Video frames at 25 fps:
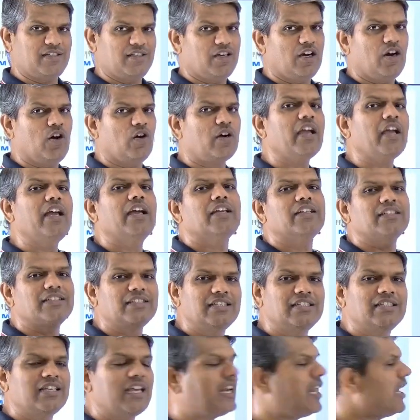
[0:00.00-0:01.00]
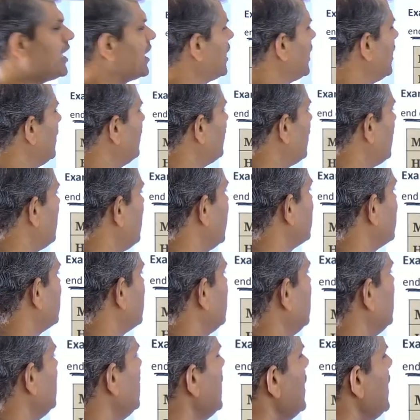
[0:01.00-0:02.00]
Okay, generic information
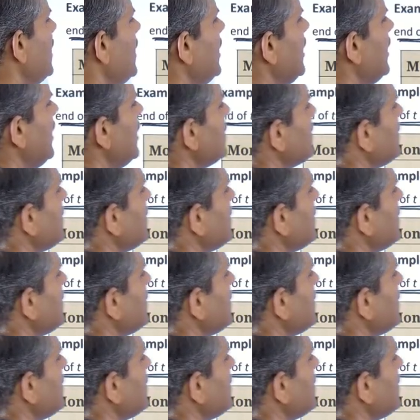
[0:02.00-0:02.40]
is